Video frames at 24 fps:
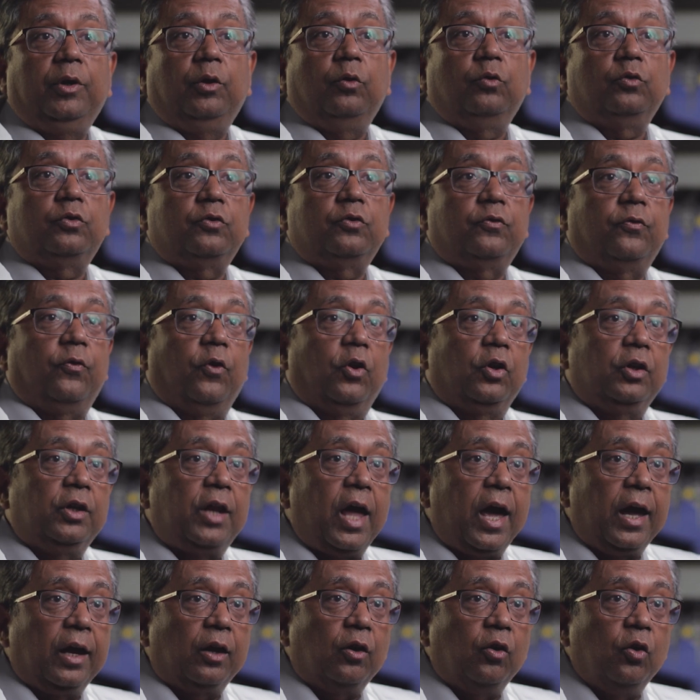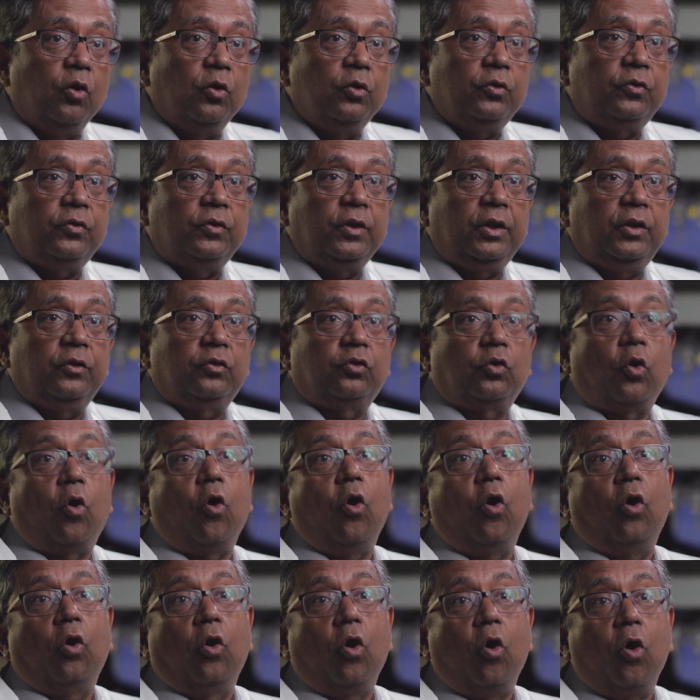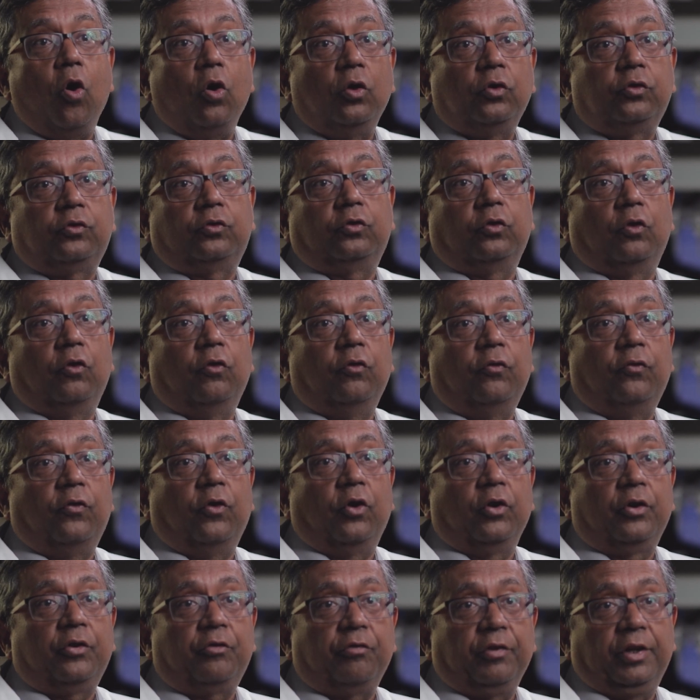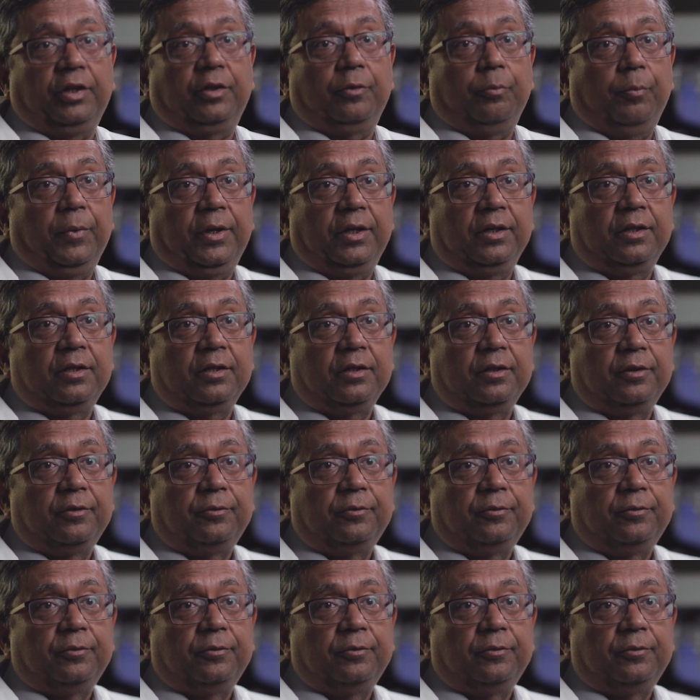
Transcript: be used for diagnosis or also for treatment.